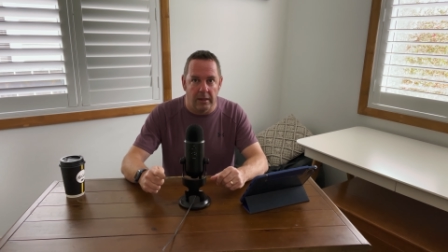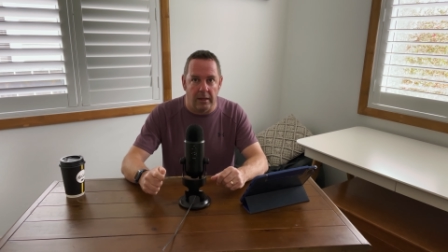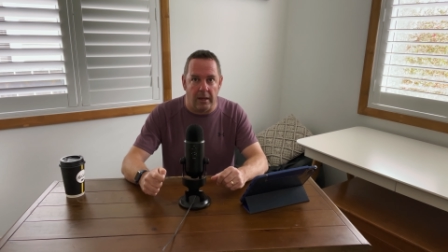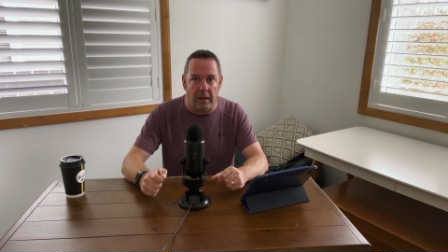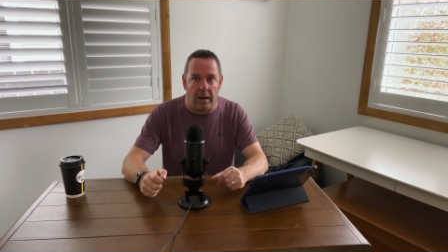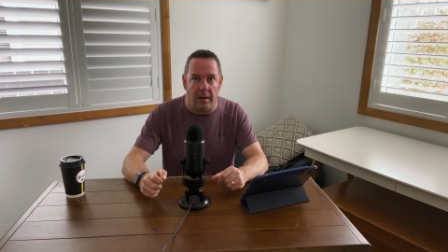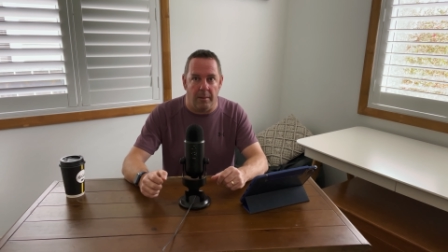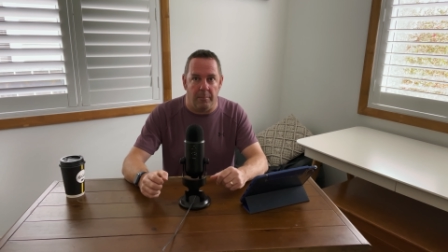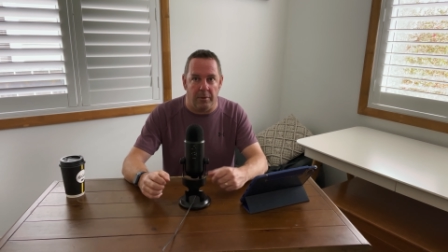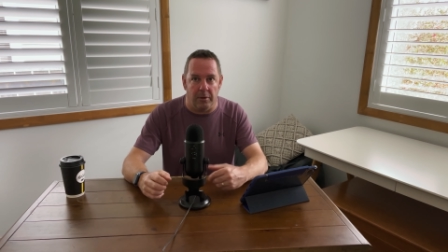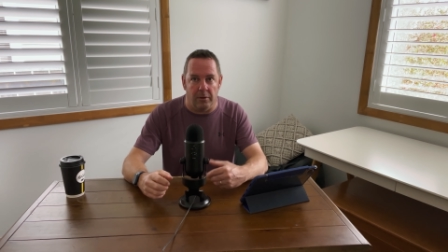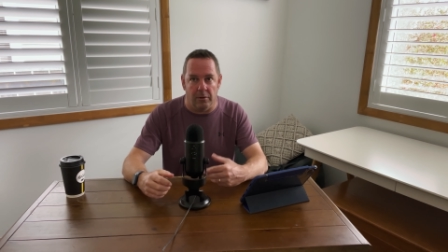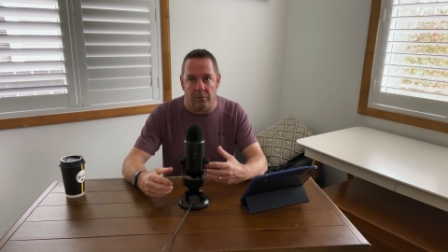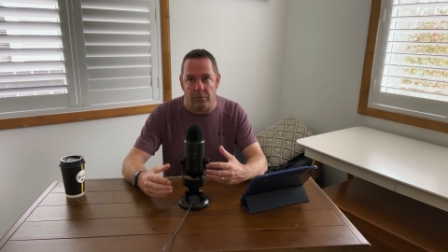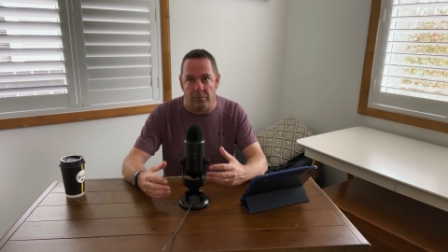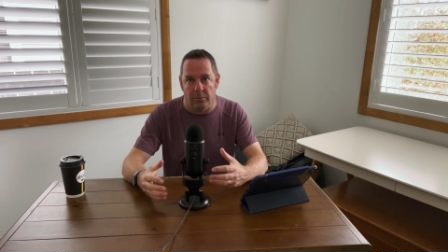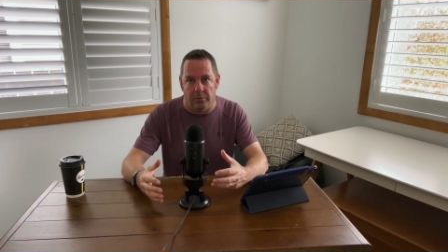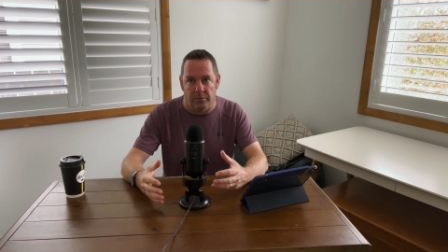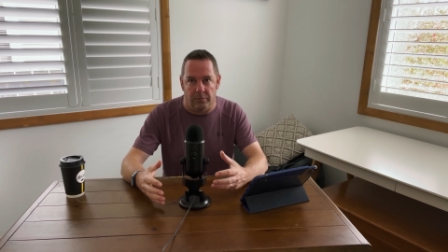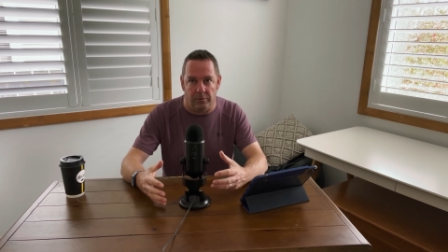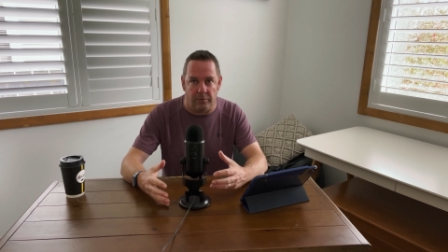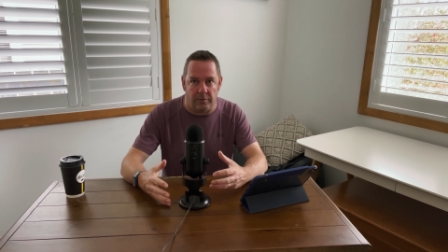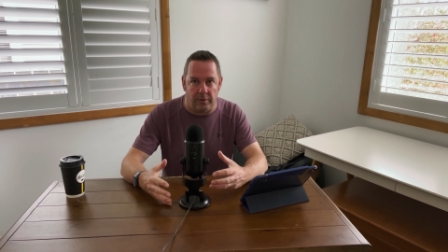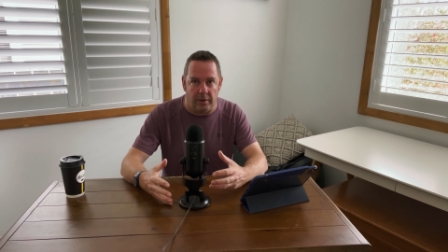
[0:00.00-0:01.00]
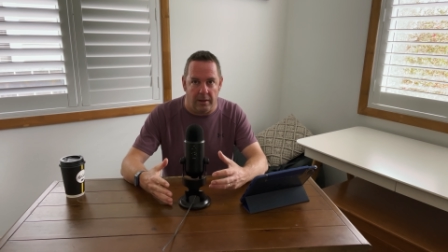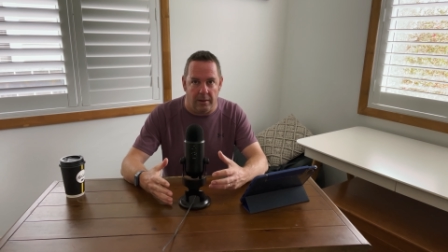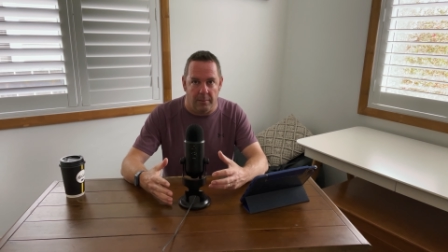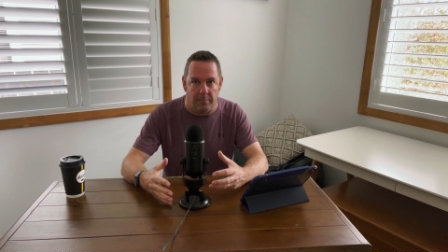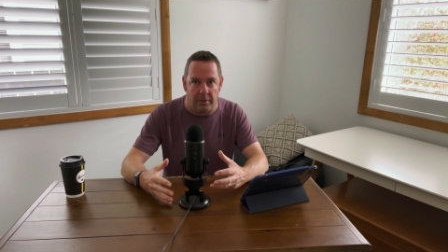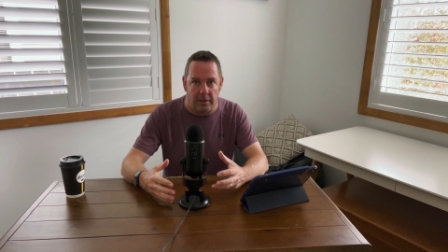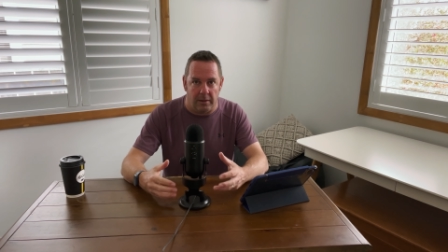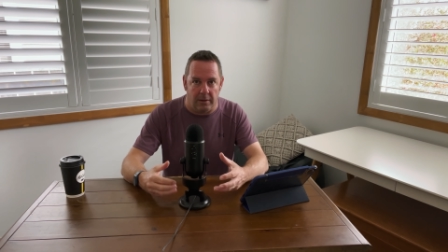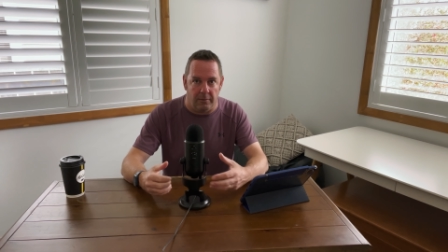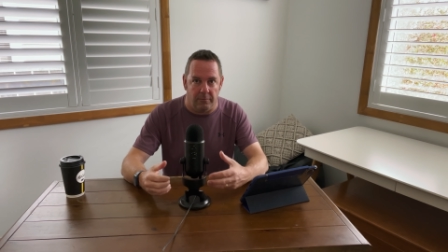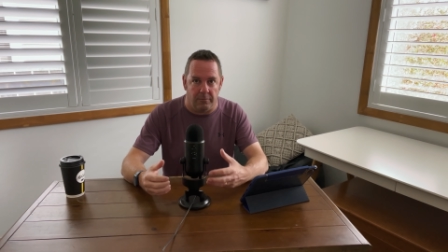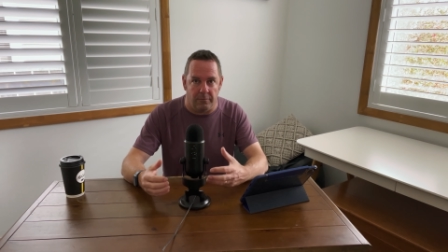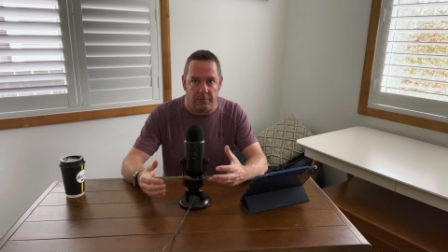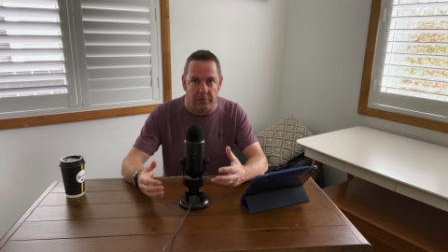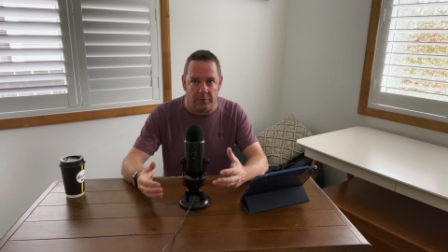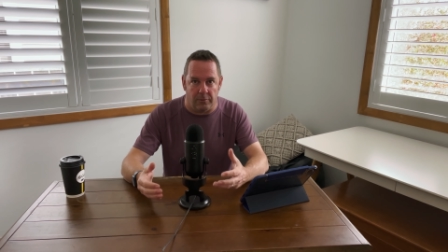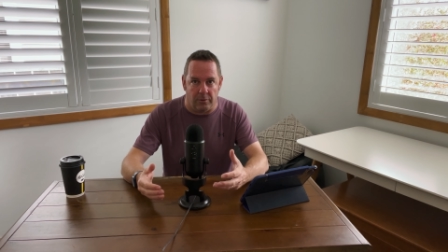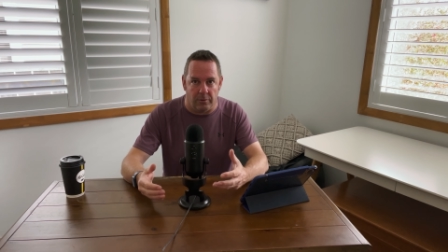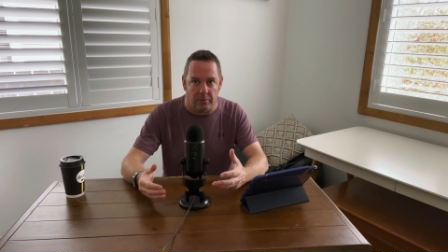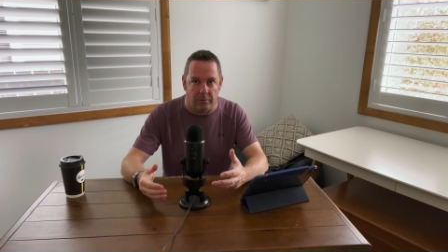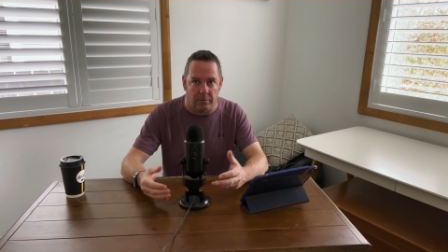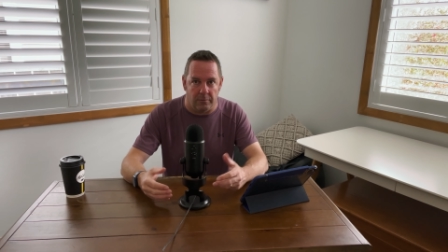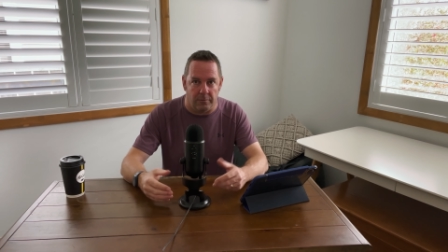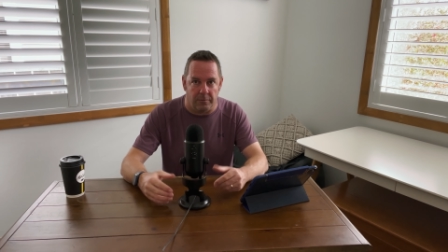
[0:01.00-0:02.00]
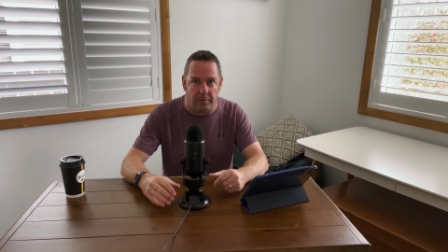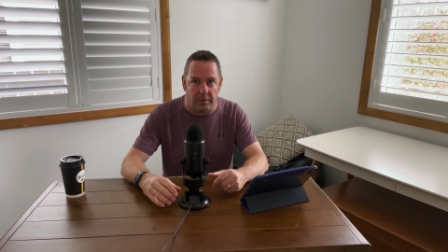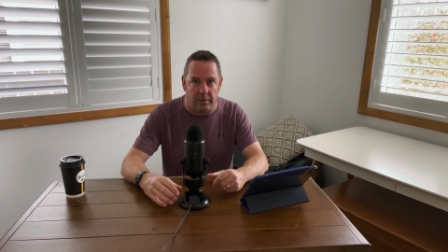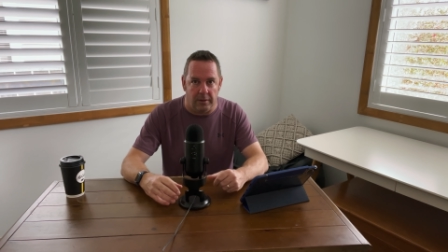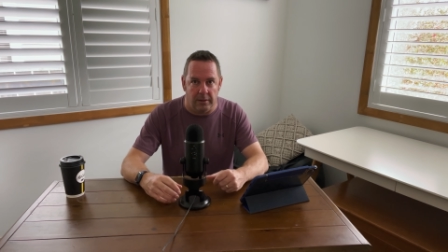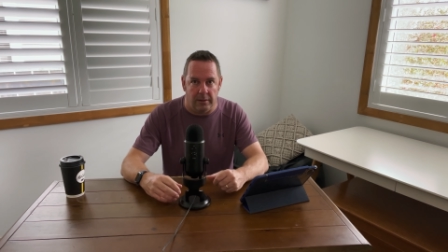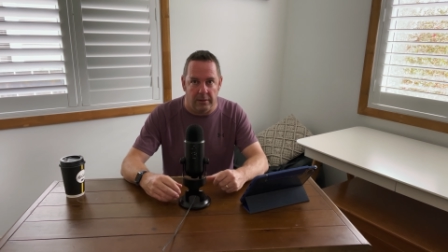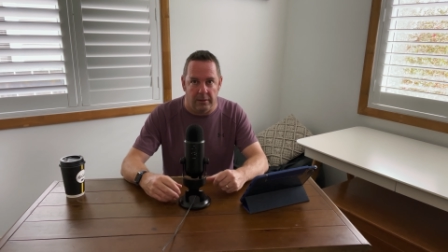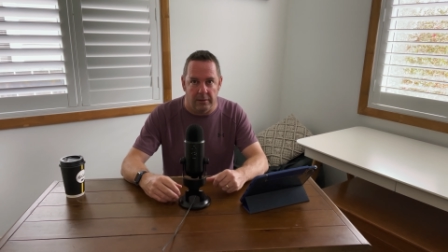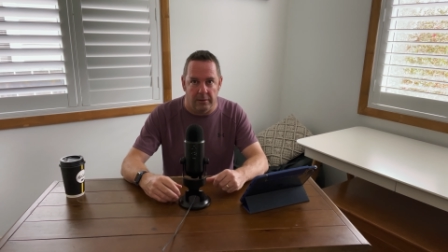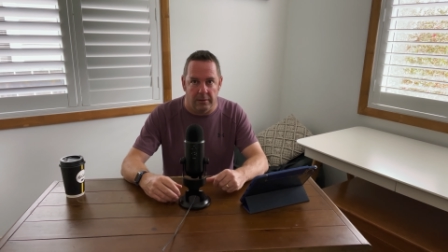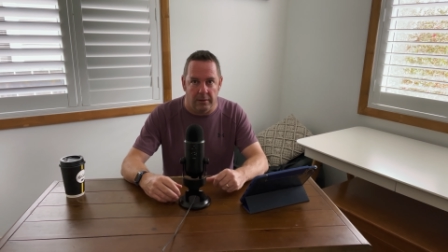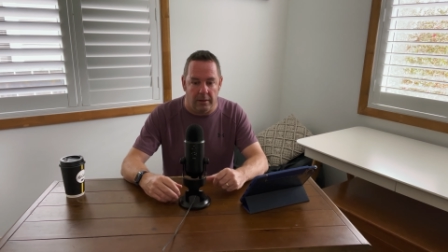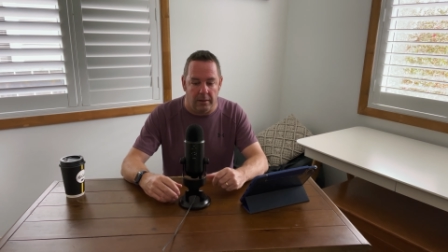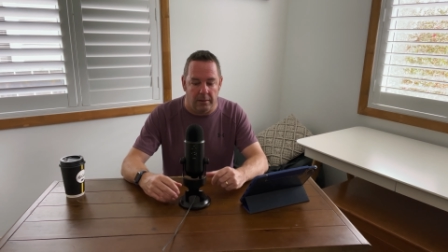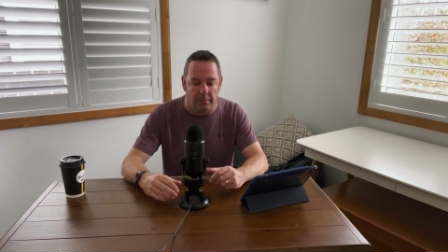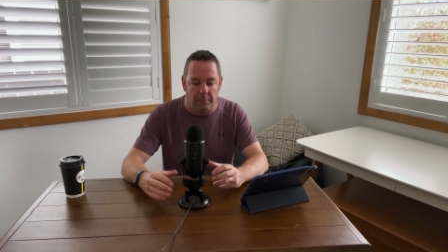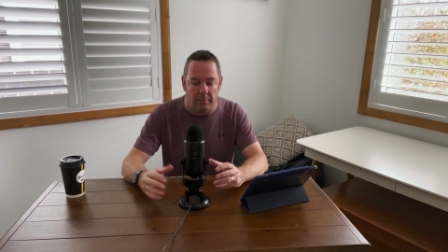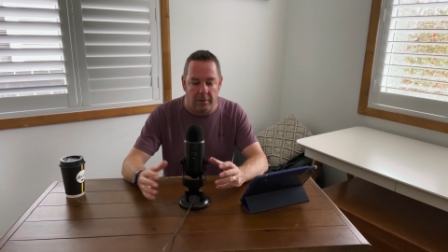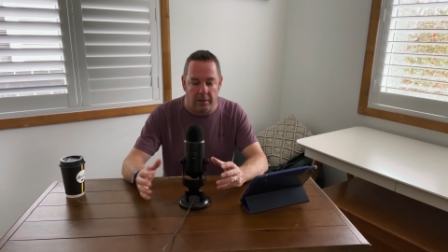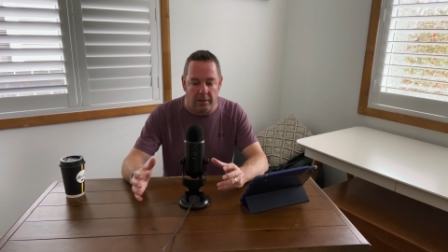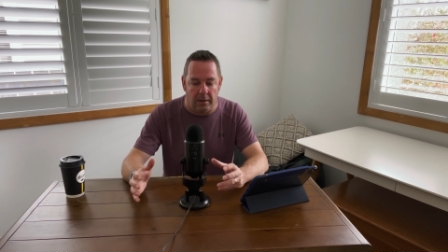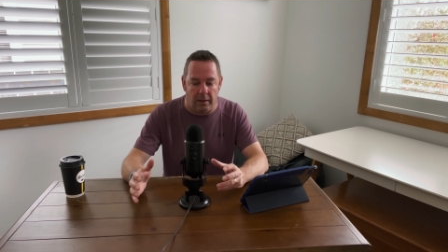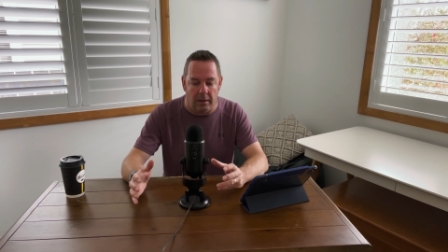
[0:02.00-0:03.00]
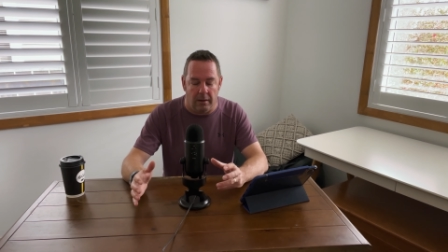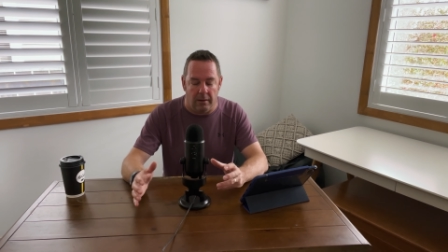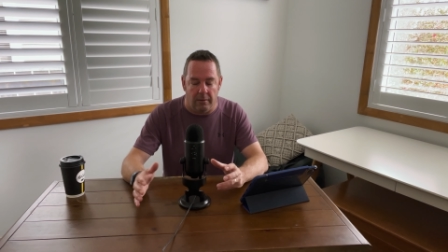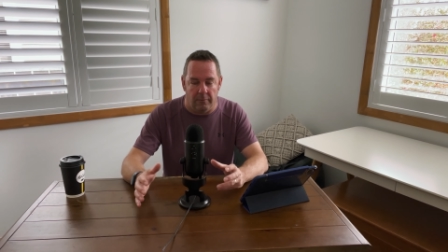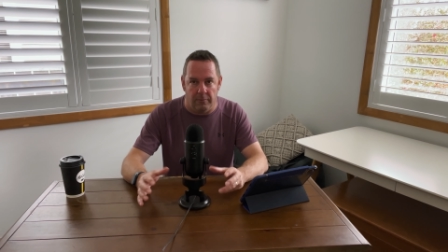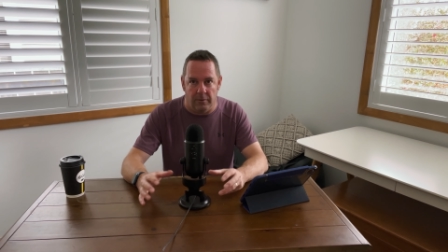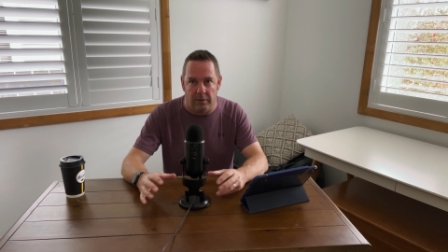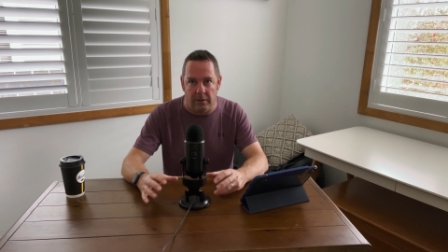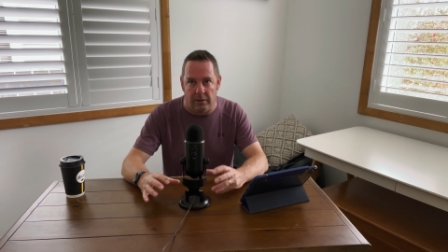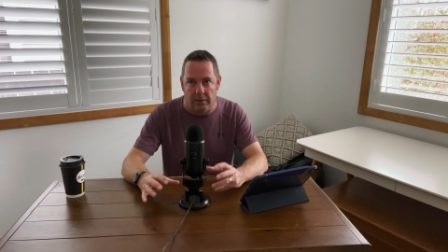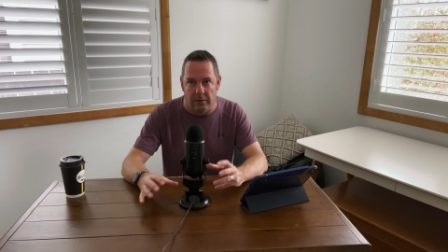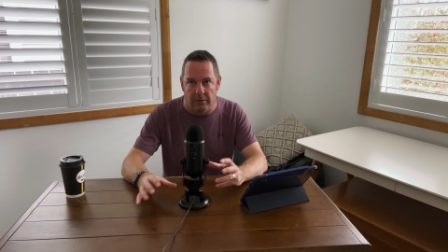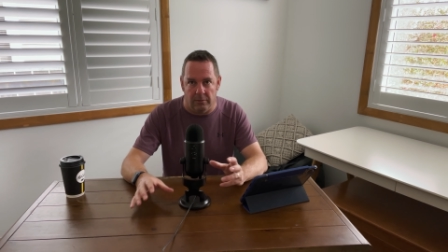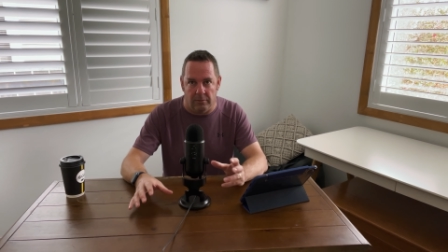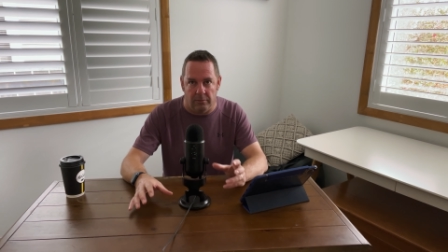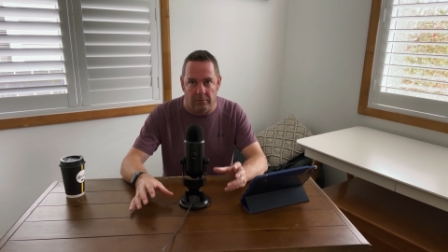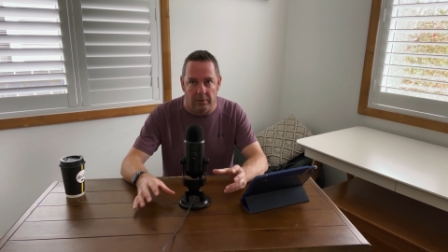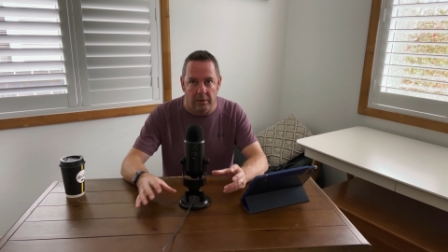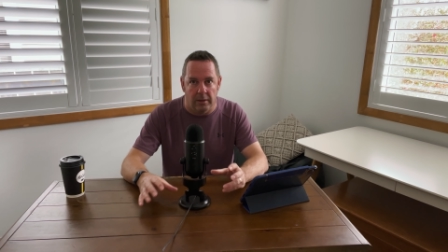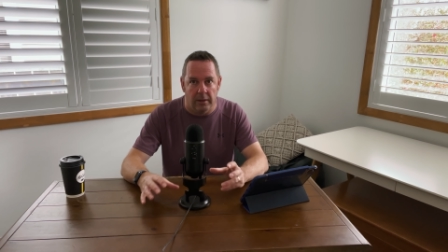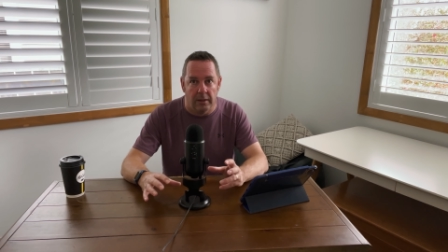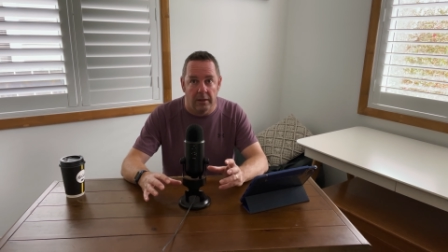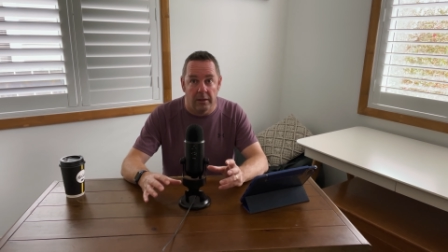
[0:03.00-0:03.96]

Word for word: and of course uh, many photography photography and, and uh, video